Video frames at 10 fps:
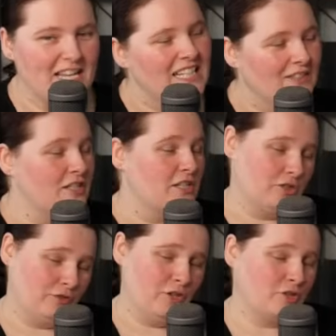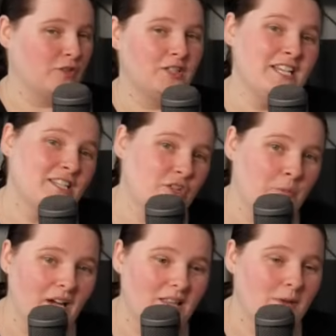If this is your first release and you're
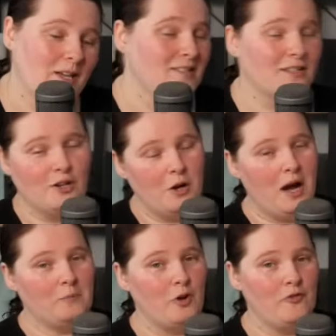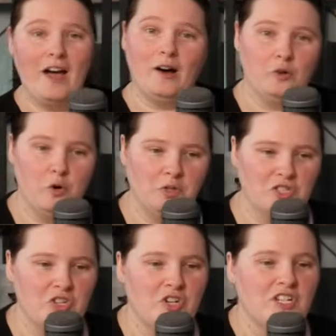buying the pens, no harm, no foul, all
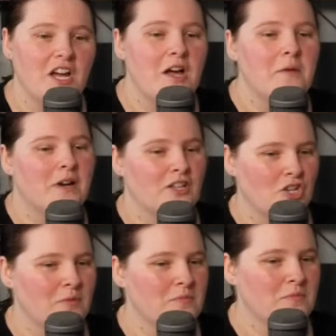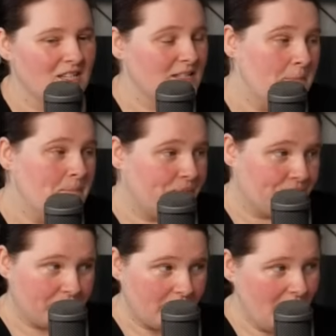is good. But in terms of this,
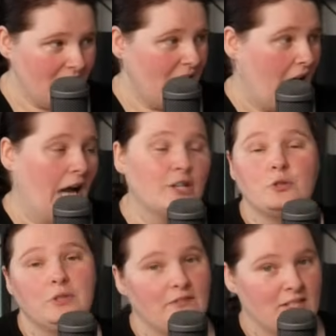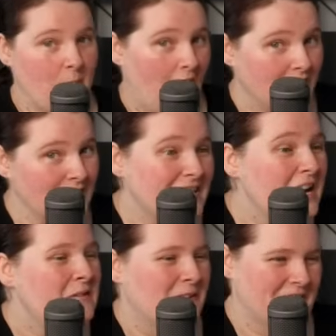I do love this palette.
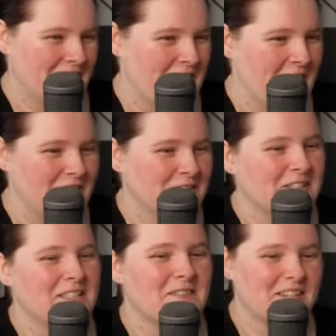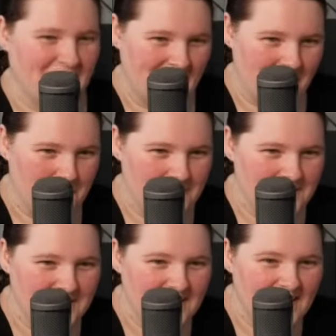We're going to go have a look at them because they are
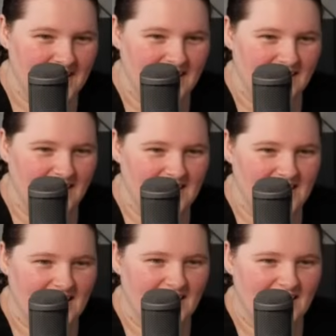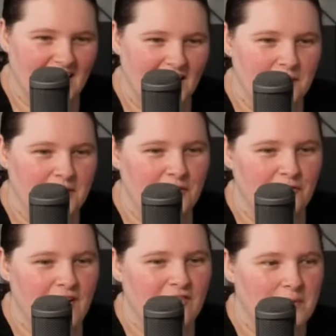gorgeous. Let's see. Yeah, you think your
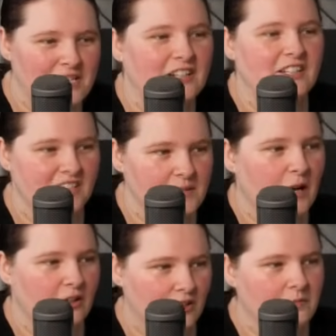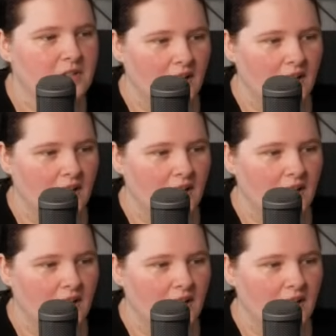favorite material is buckram?